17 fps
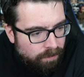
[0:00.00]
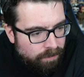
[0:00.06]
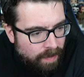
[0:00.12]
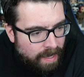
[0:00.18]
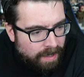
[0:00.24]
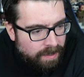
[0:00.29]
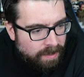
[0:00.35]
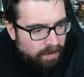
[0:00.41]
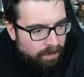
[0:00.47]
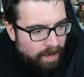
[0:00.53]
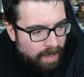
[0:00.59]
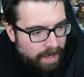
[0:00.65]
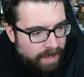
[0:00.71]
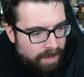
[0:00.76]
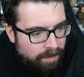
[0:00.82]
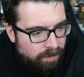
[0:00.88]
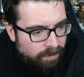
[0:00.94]
Wagner
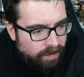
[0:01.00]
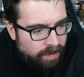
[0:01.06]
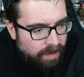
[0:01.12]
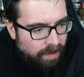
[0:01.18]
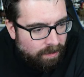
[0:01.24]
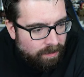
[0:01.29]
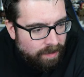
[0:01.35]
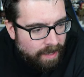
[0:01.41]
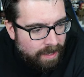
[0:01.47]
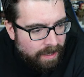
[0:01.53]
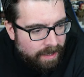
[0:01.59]
weighing in with a goal there.